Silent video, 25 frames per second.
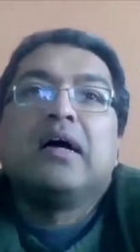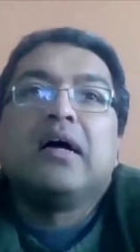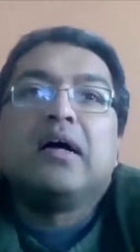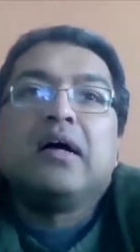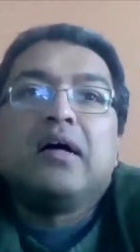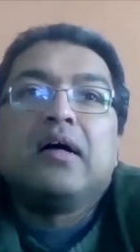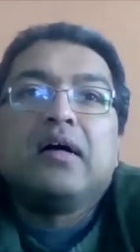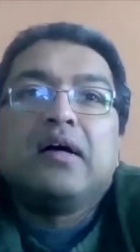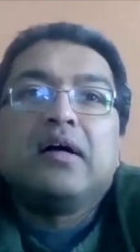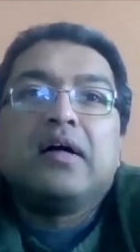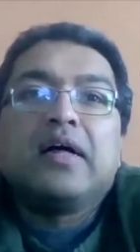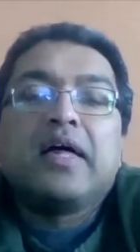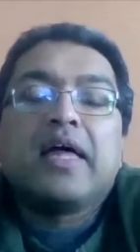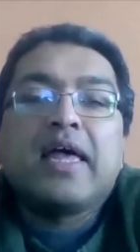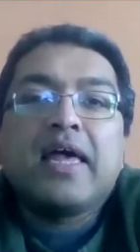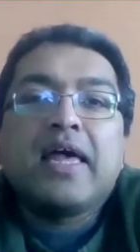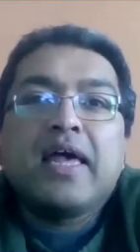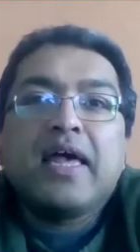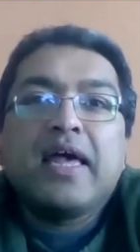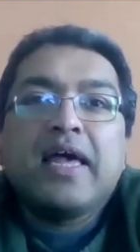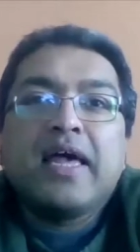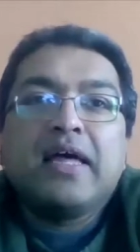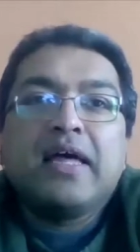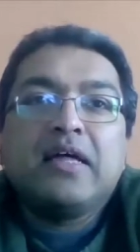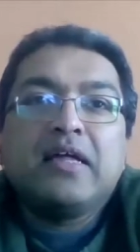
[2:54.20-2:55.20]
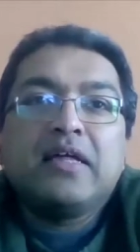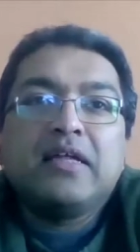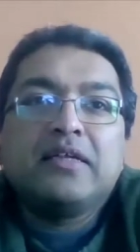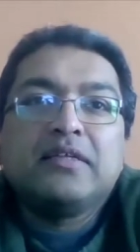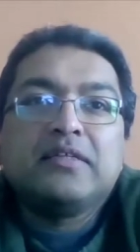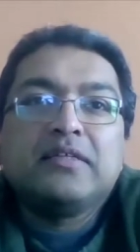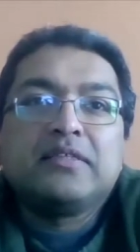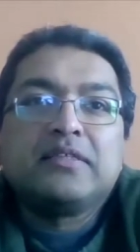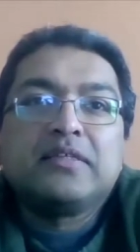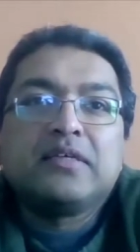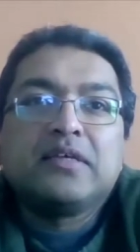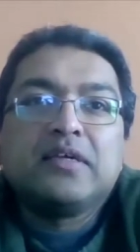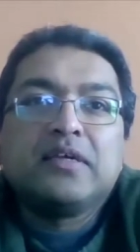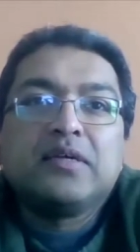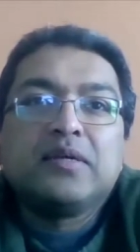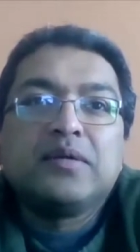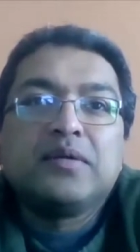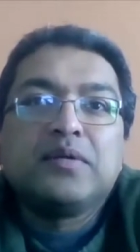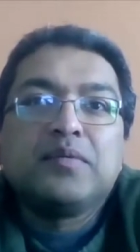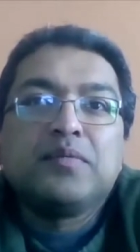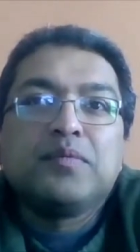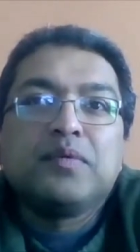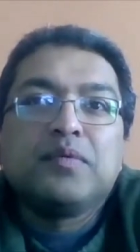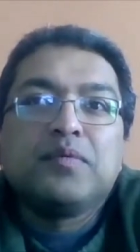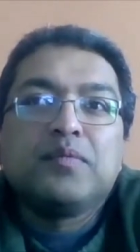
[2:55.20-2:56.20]
Uh, and
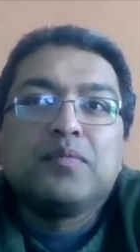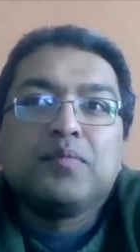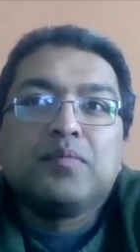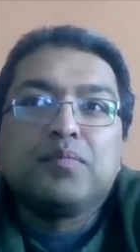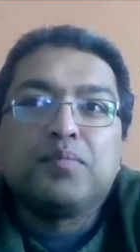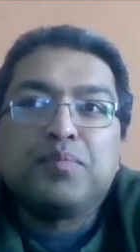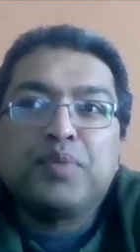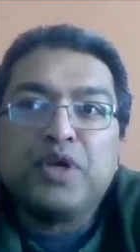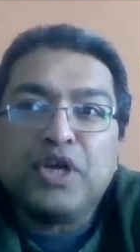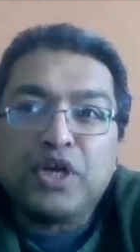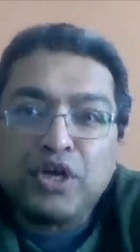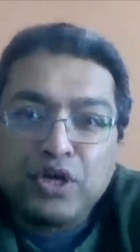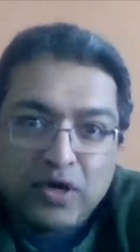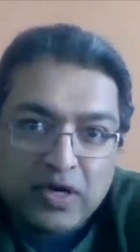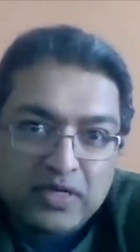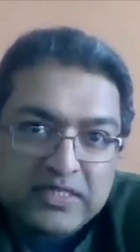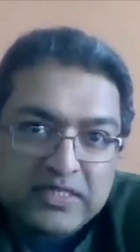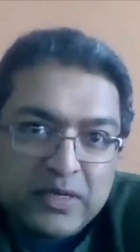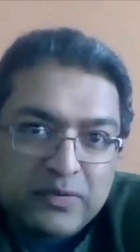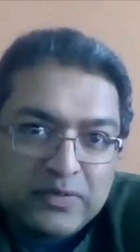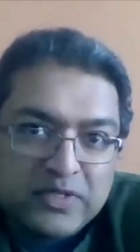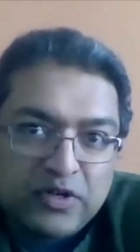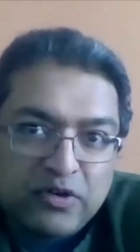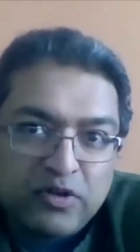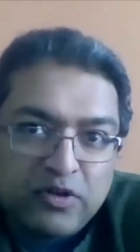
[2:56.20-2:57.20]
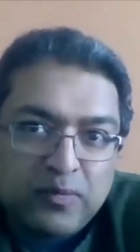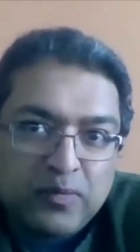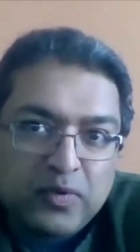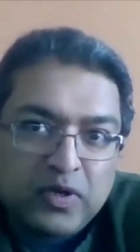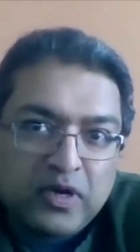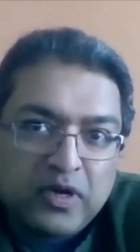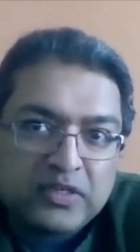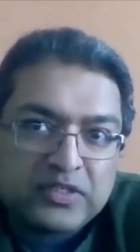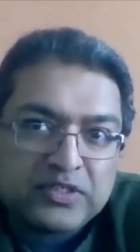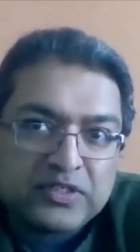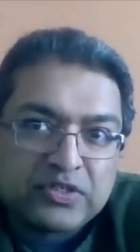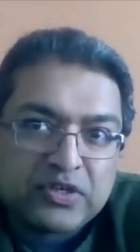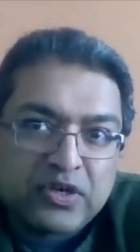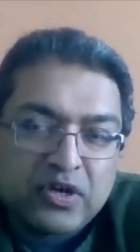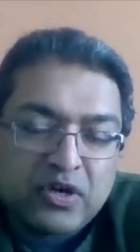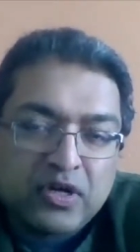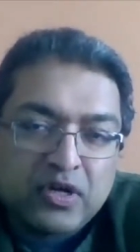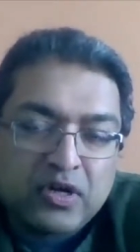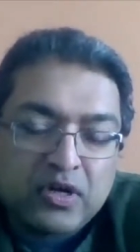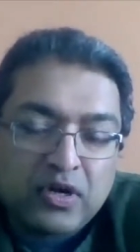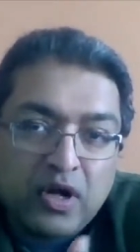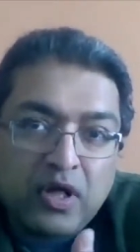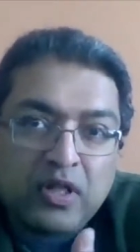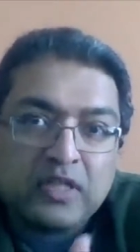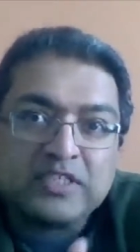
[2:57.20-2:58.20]
because I was at a liberal arts
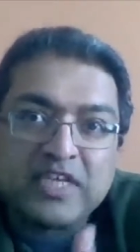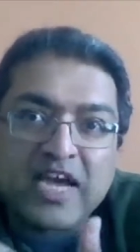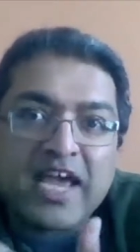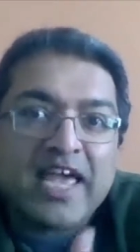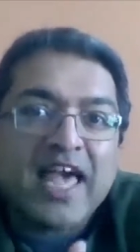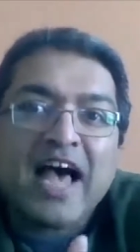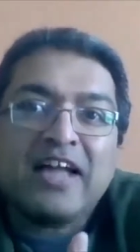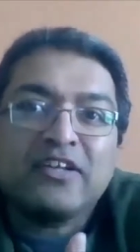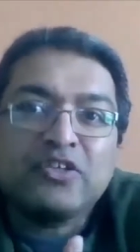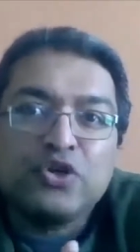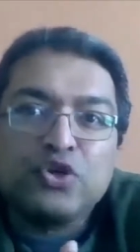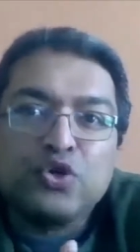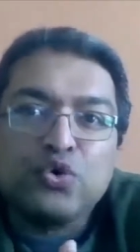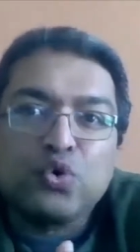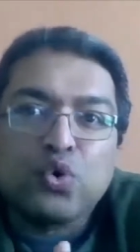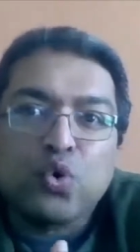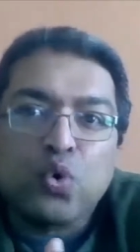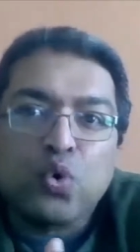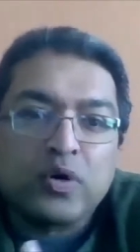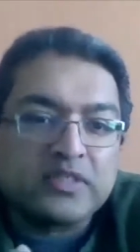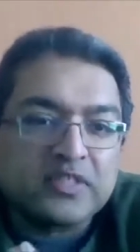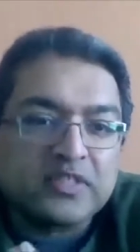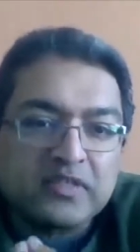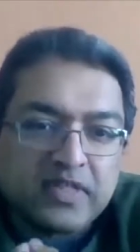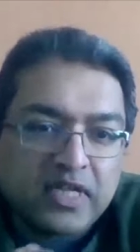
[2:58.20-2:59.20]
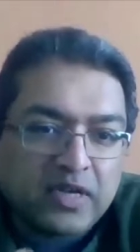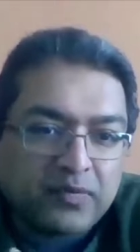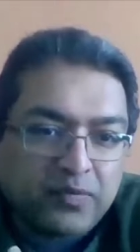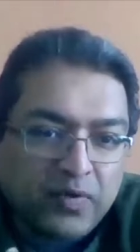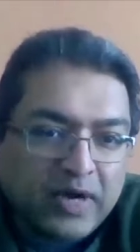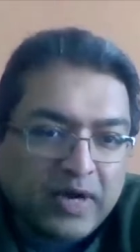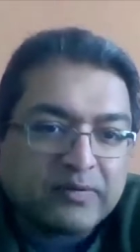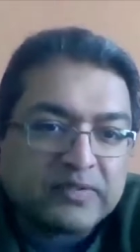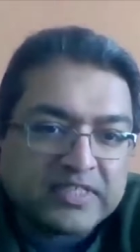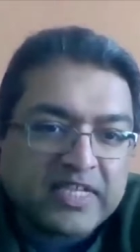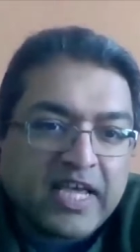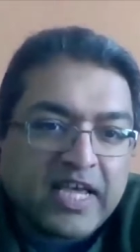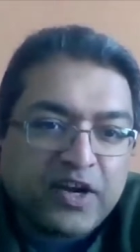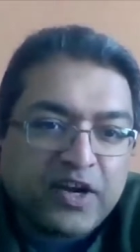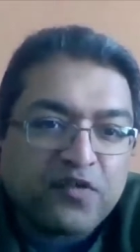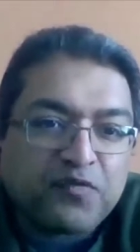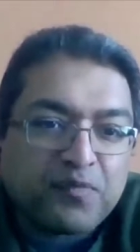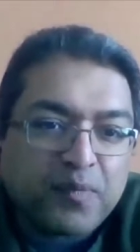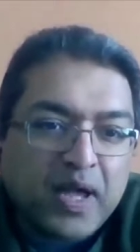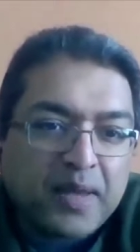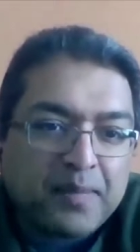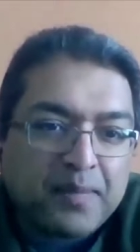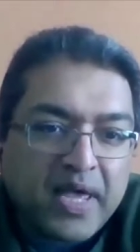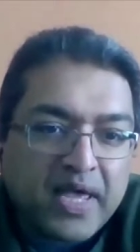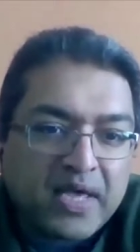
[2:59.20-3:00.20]
college, I had to do courses that were outside
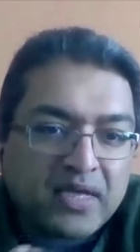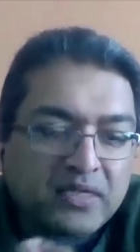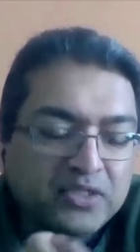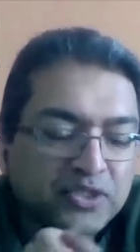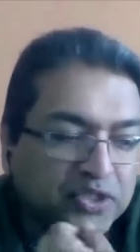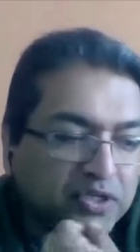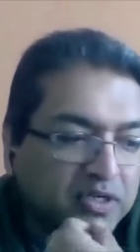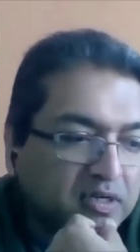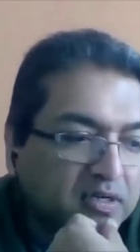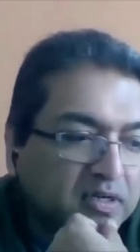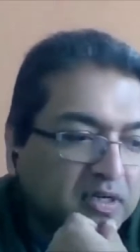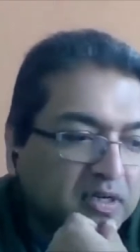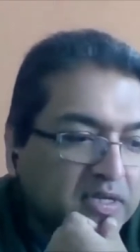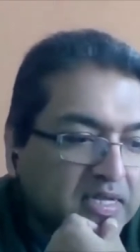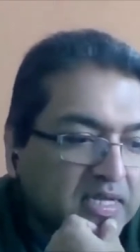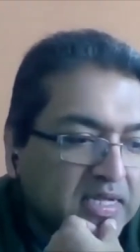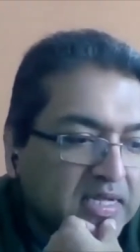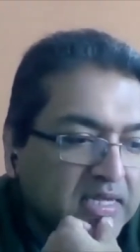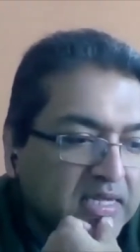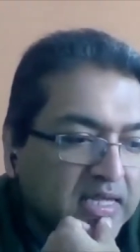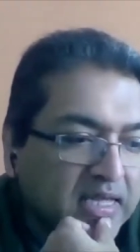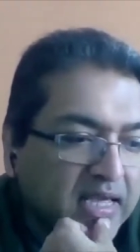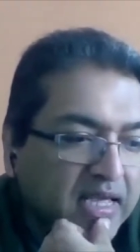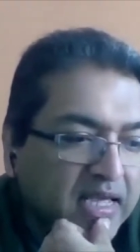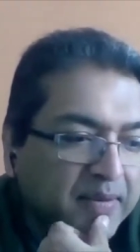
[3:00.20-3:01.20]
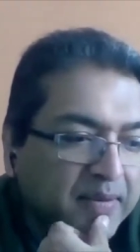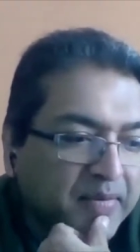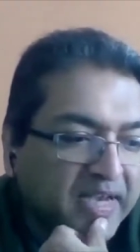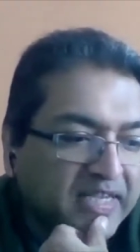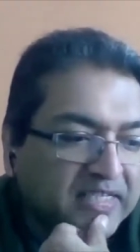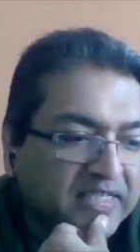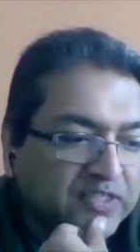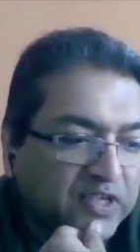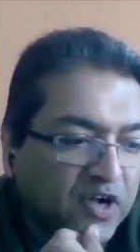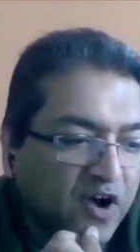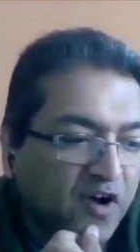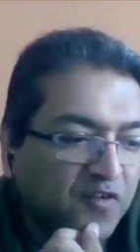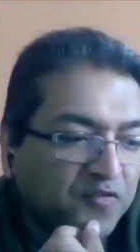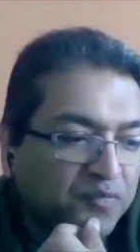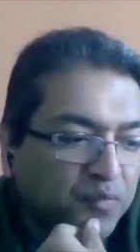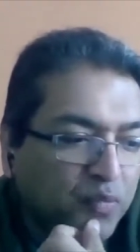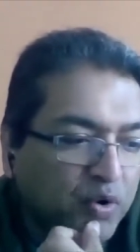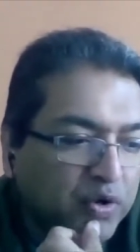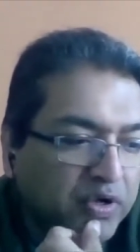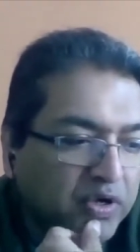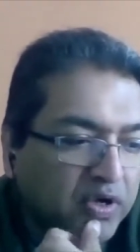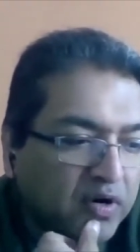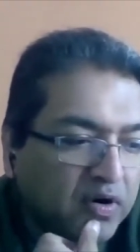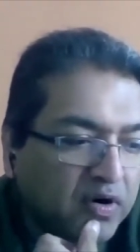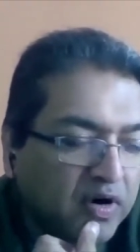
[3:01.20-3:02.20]
of my major. And my
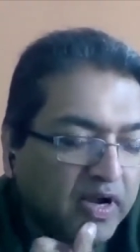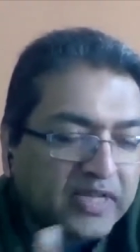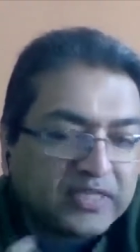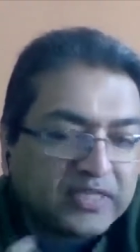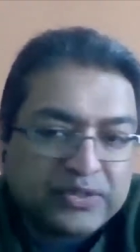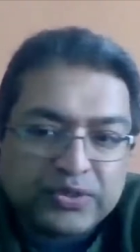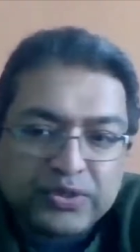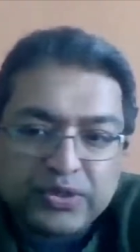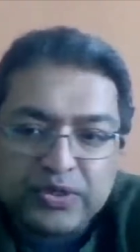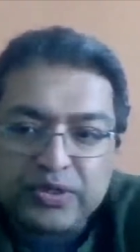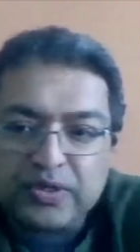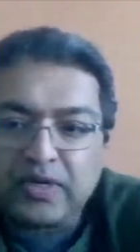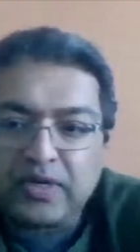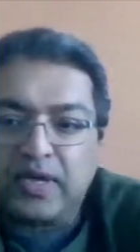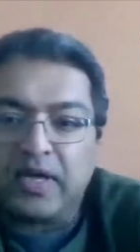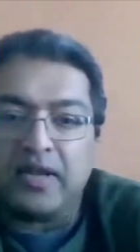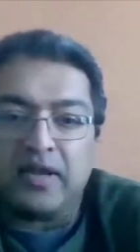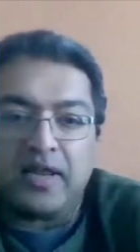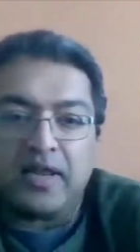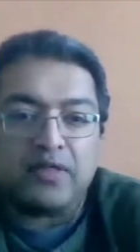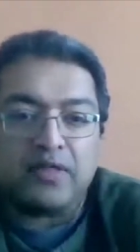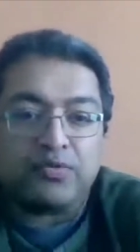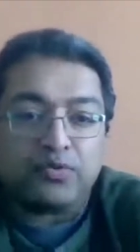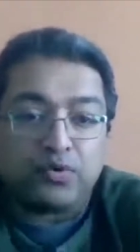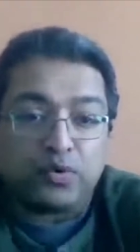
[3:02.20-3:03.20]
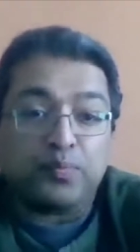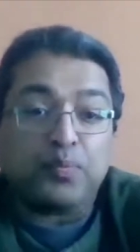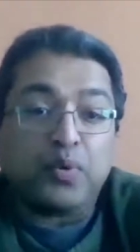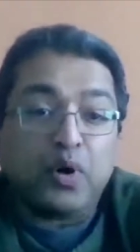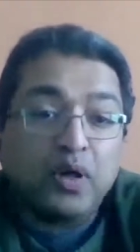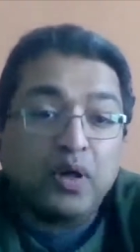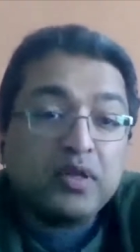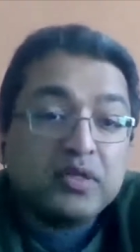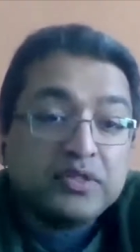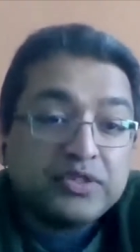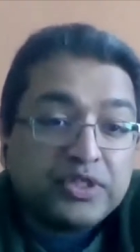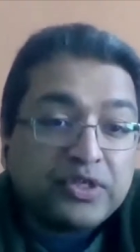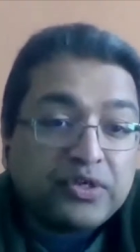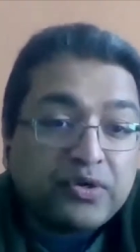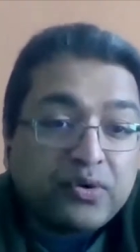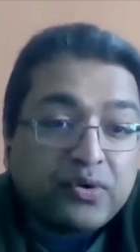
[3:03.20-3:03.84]
sophomore year, I took an anthropology